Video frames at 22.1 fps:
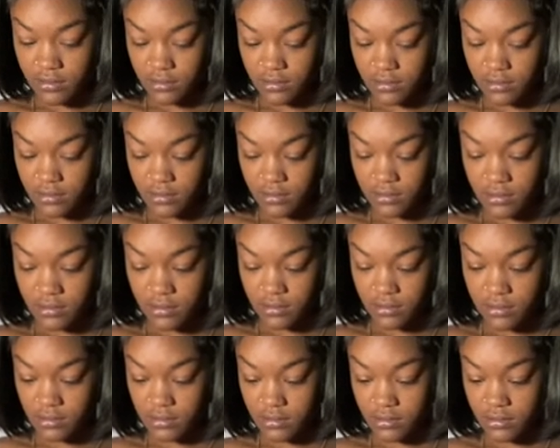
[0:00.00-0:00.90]

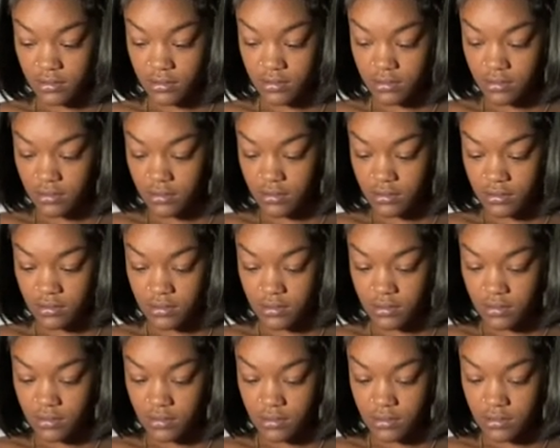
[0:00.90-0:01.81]

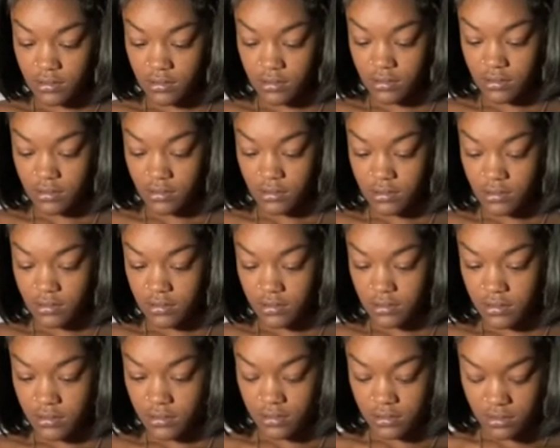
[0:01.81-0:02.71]

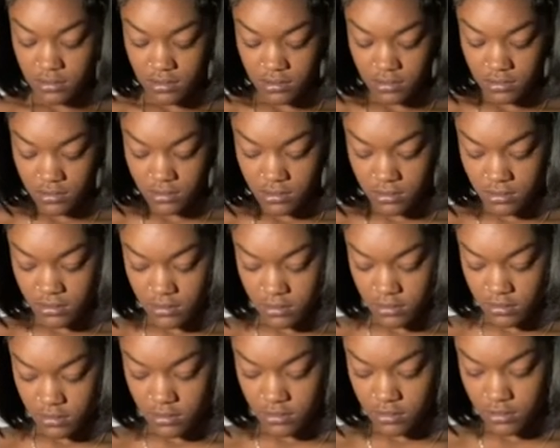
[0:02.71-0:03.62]

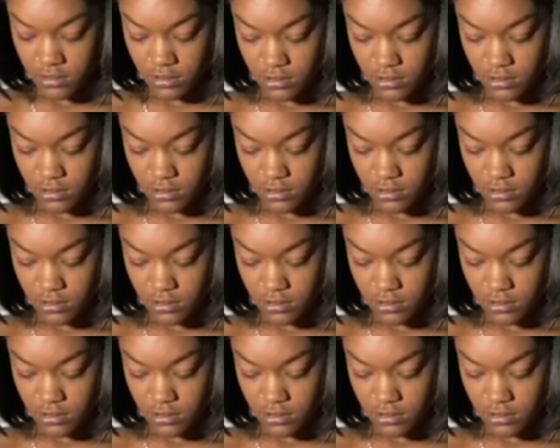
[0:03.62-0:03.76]
Nothing is said.